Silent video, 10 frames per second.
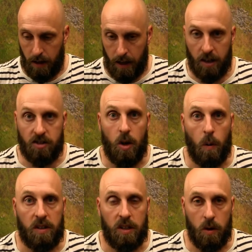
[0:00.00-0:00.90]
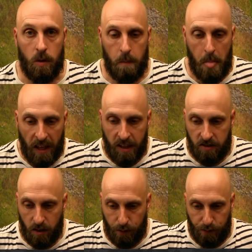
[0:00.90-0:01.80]
He doesn't know what to do. He's
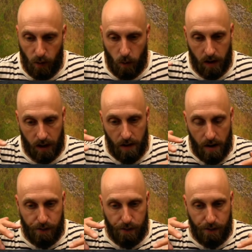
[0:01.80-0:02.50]
still floating,